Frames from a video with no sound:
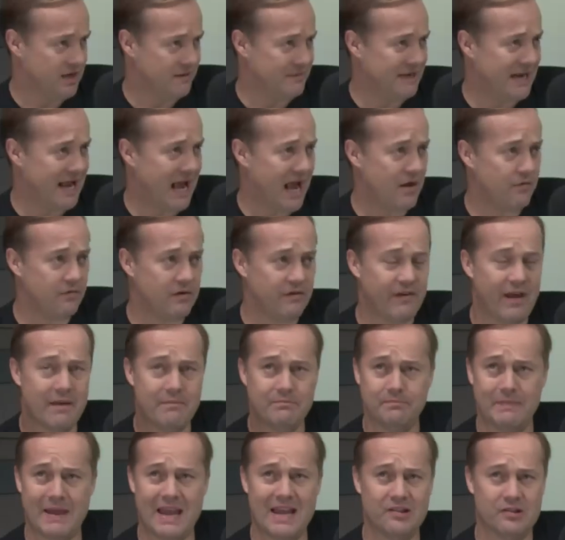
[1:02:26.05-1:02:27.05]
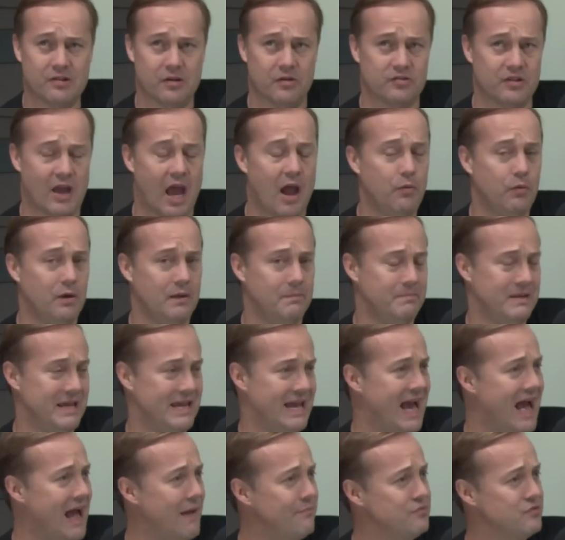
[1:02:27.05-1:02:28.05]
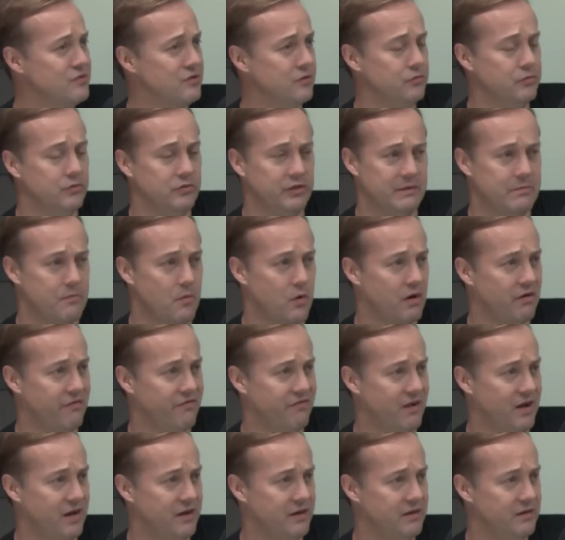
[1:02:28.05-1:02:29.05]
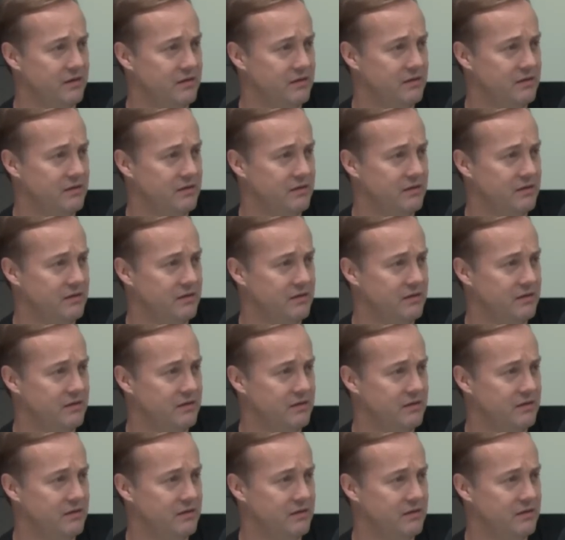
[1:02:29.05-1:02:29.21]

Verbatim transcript: I mean, I, if I'm Bezos, I would be absolutely mortified.